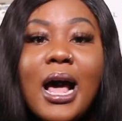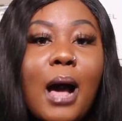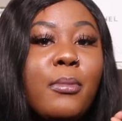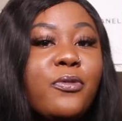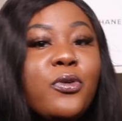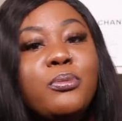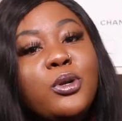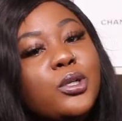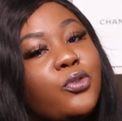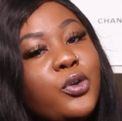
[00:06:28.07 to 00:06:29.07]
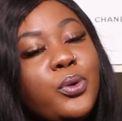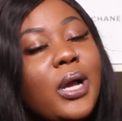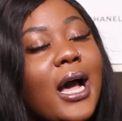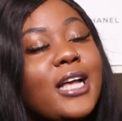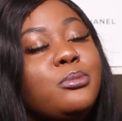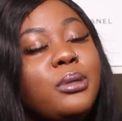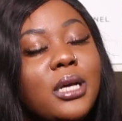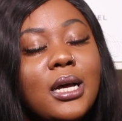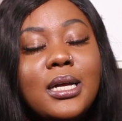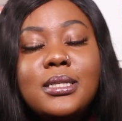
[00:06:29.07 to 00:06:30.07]
I'm gonna film those for you guys
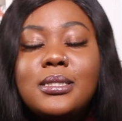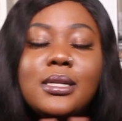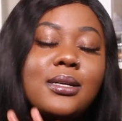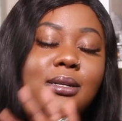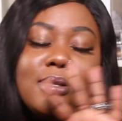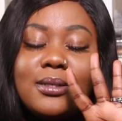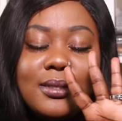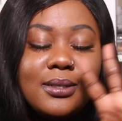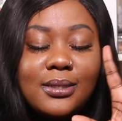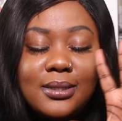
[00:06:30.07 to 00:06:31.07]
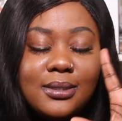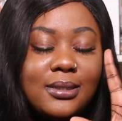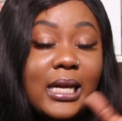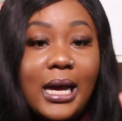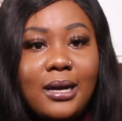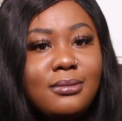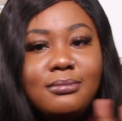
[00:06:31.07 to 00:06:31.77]
because, yeah,